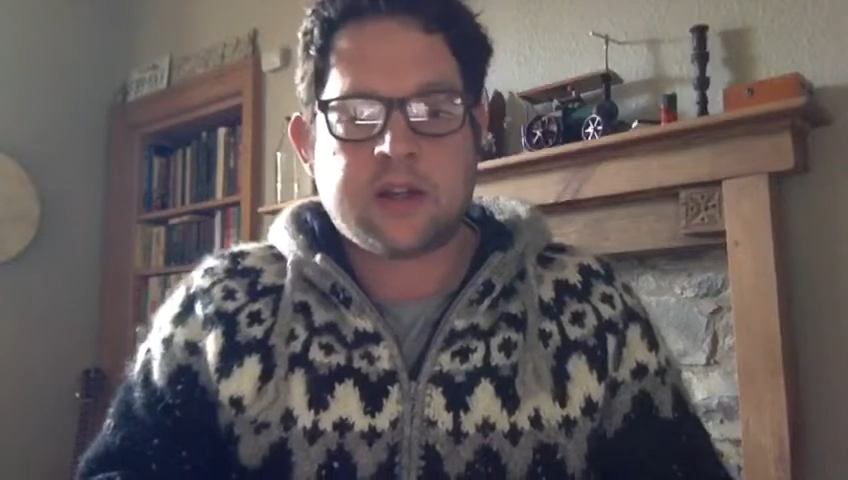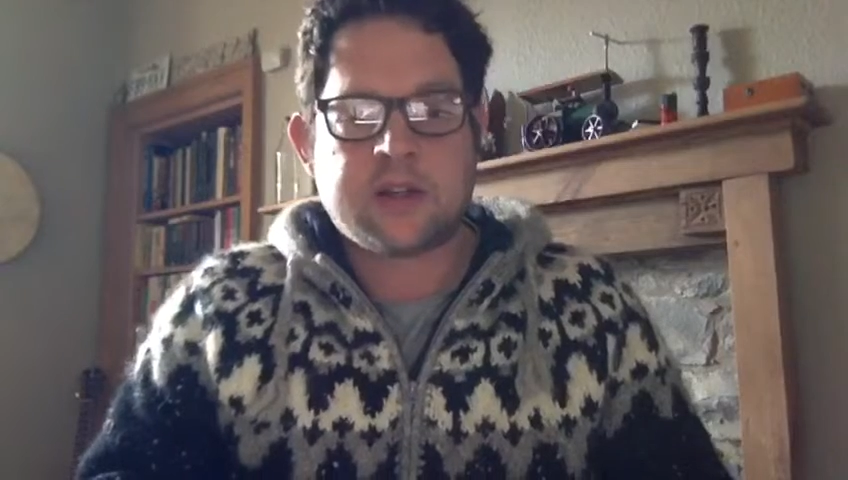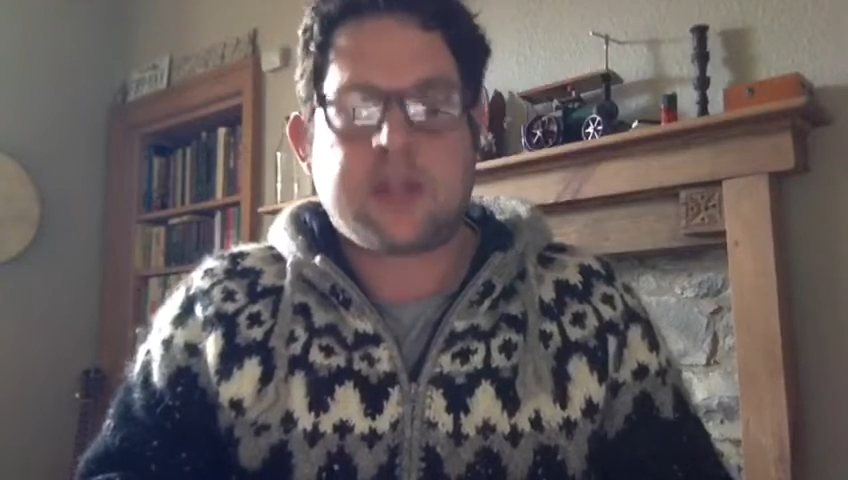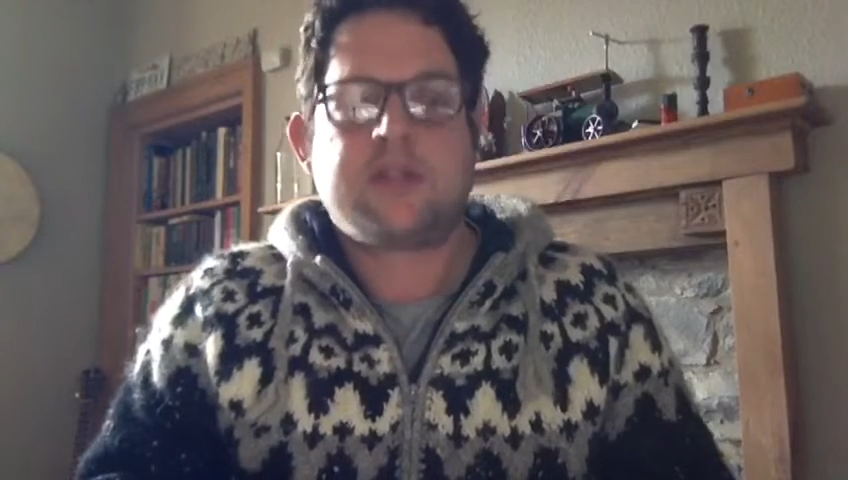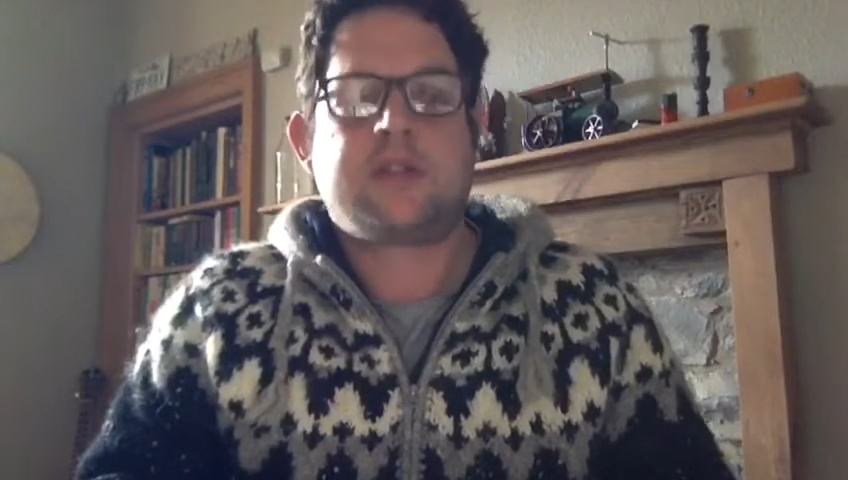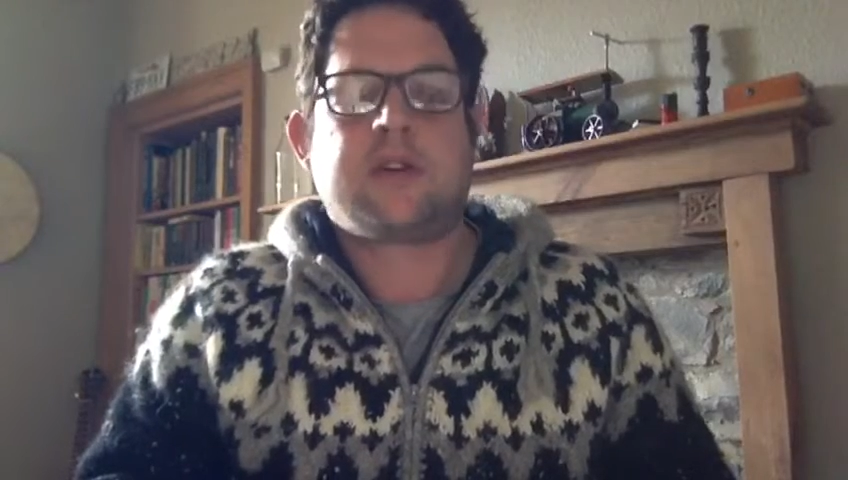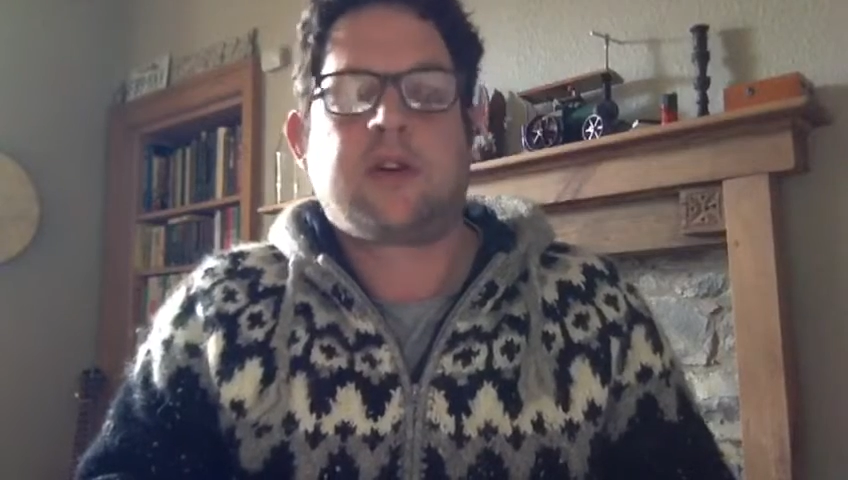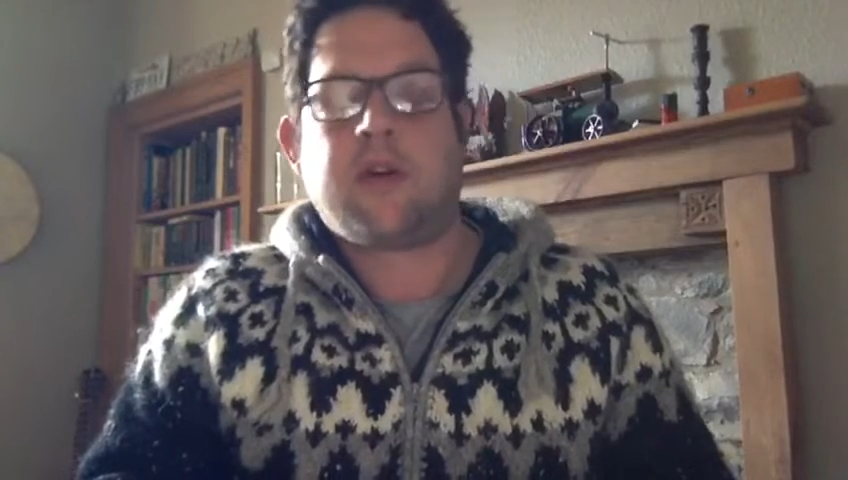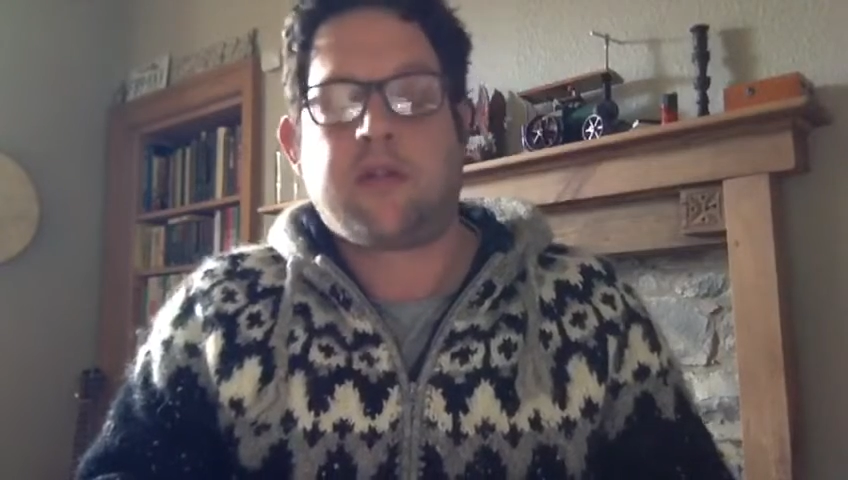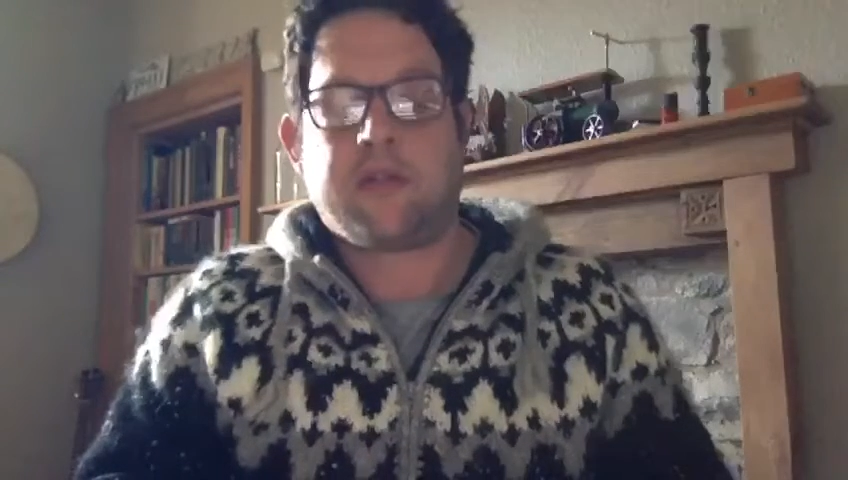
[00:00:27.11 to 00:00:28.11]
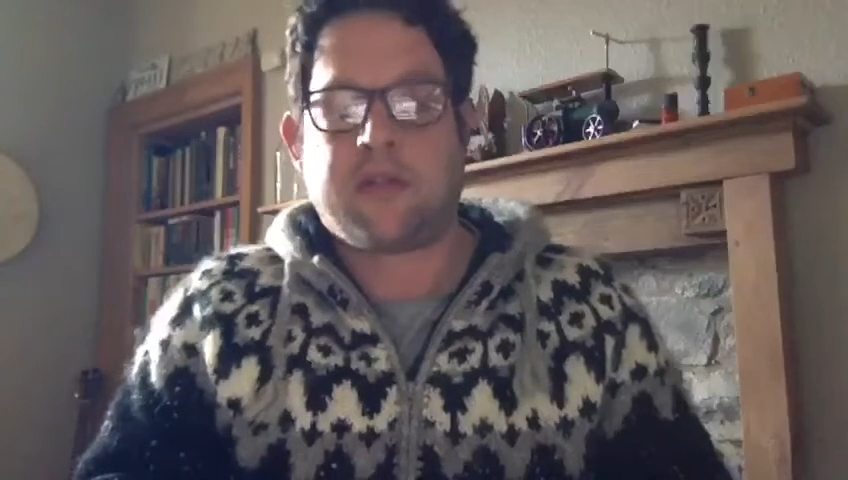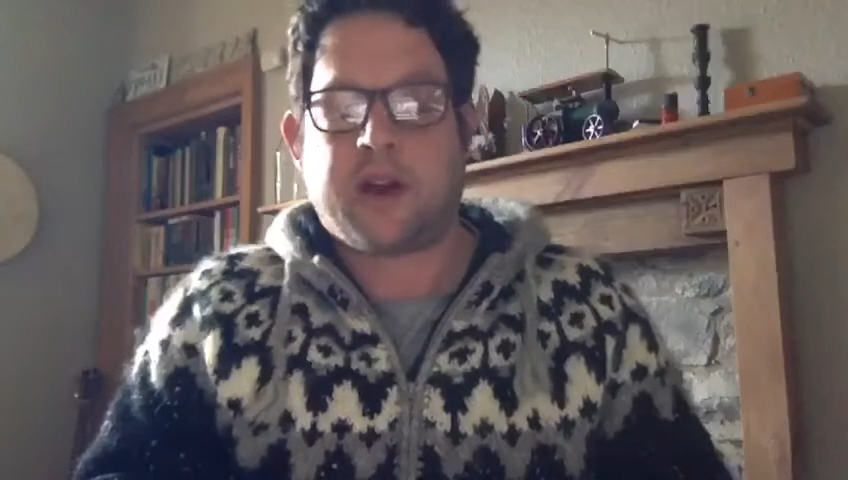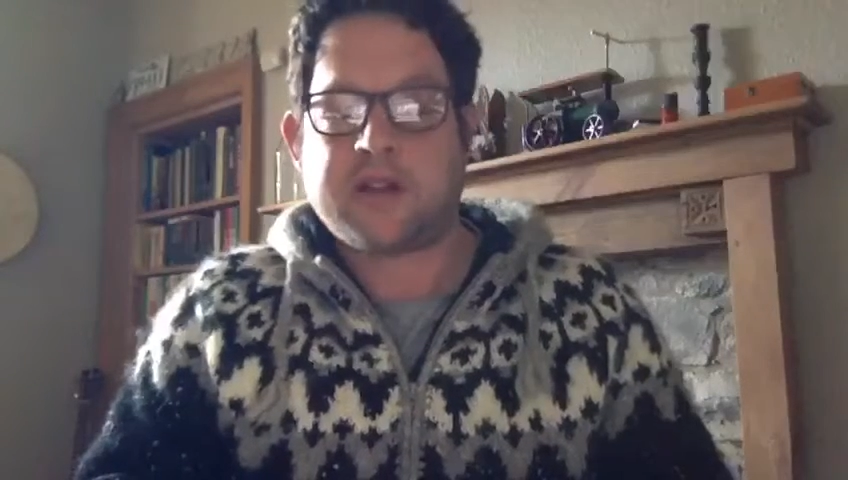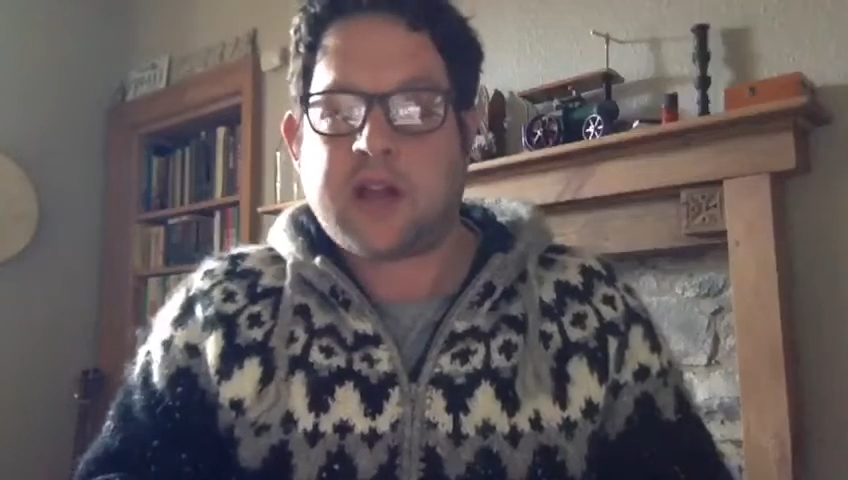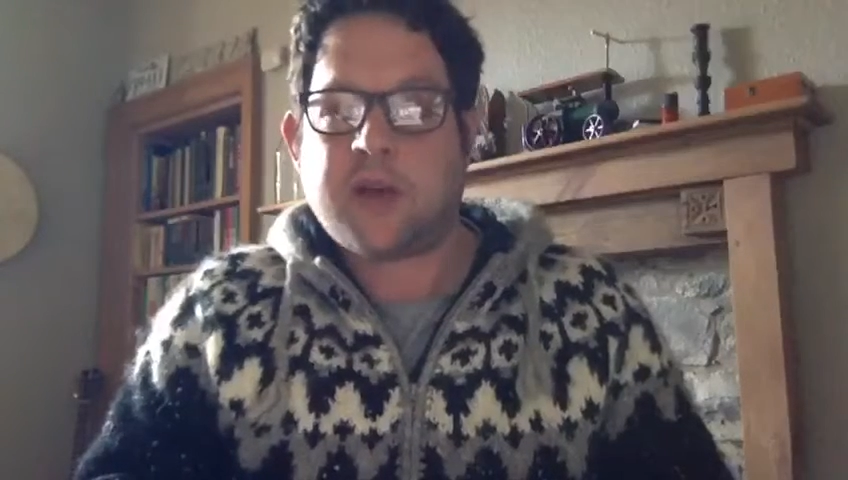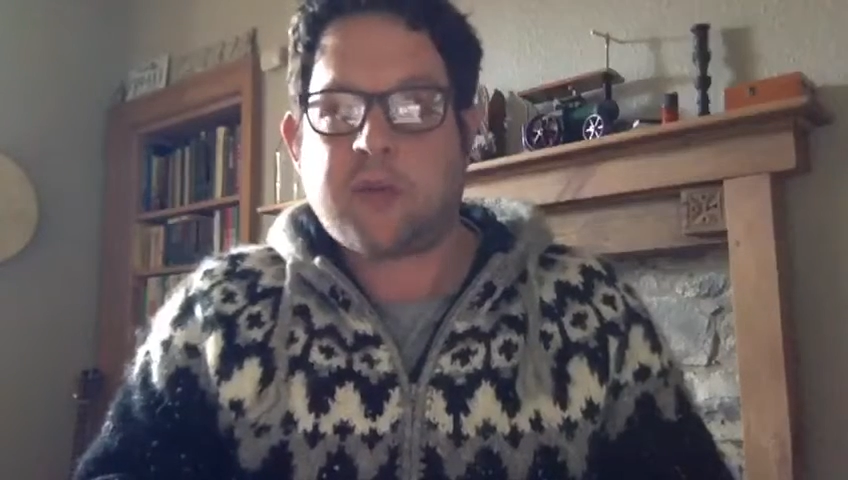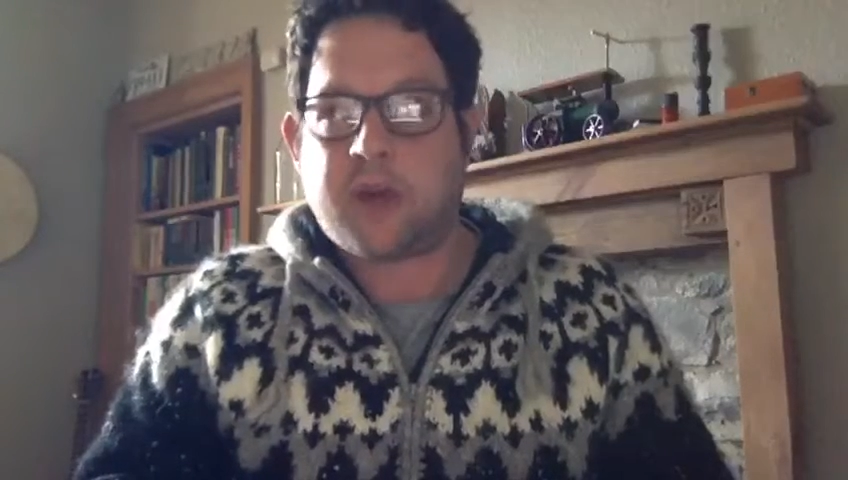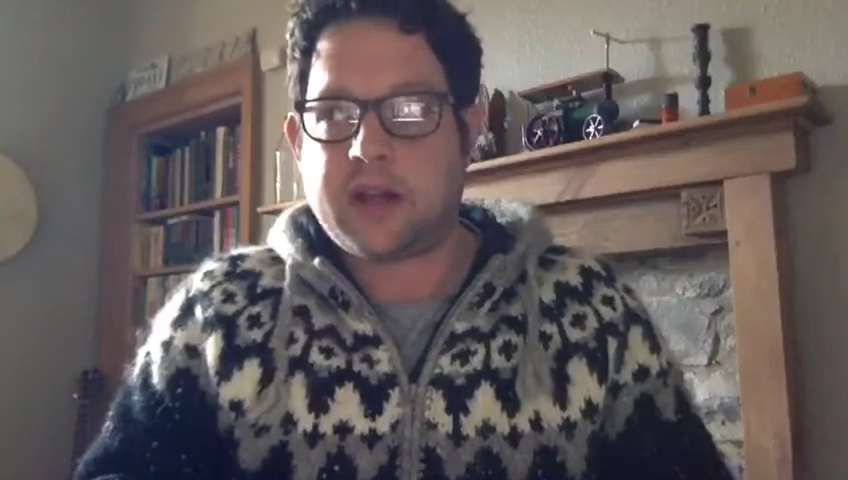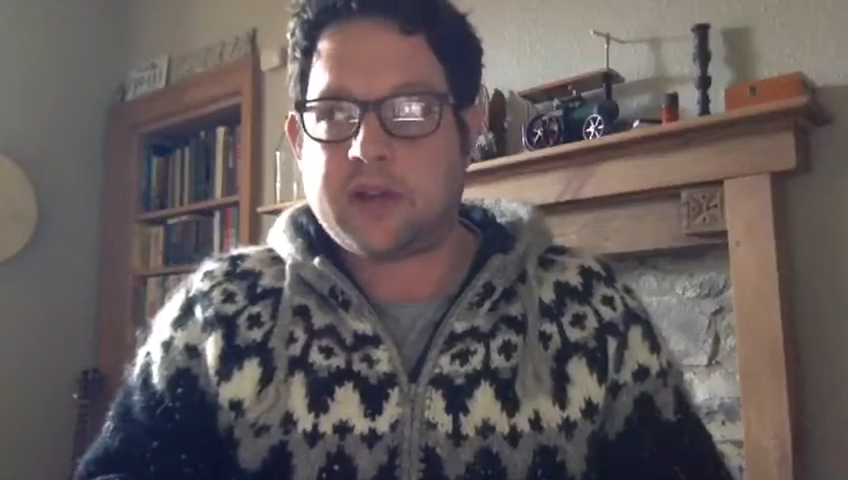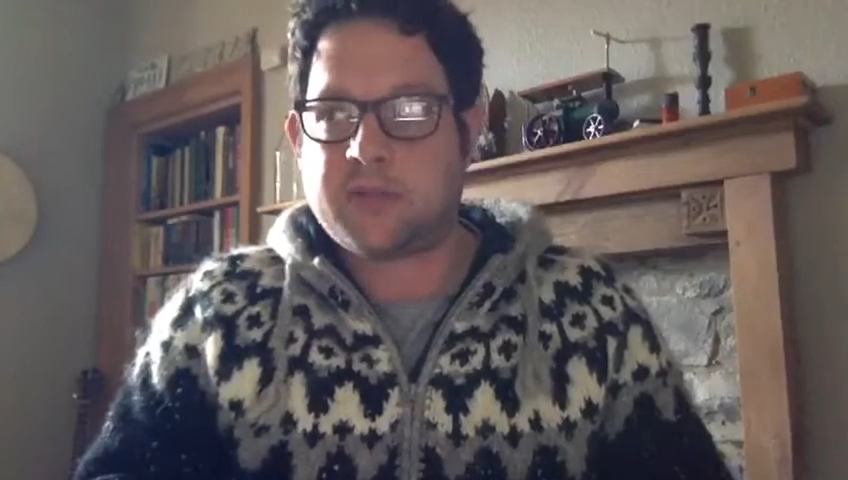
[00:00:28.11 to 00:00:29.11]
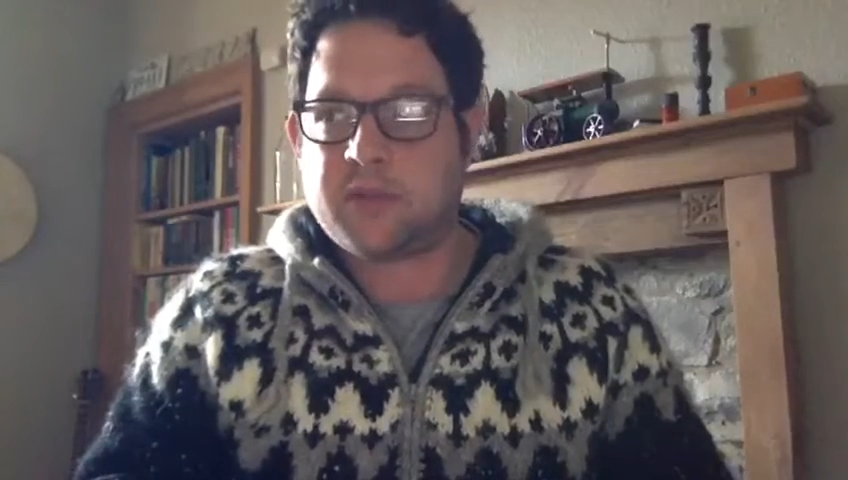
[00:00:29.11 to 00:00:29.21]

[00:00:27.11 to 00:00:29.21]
Since the coronavirus outbreak,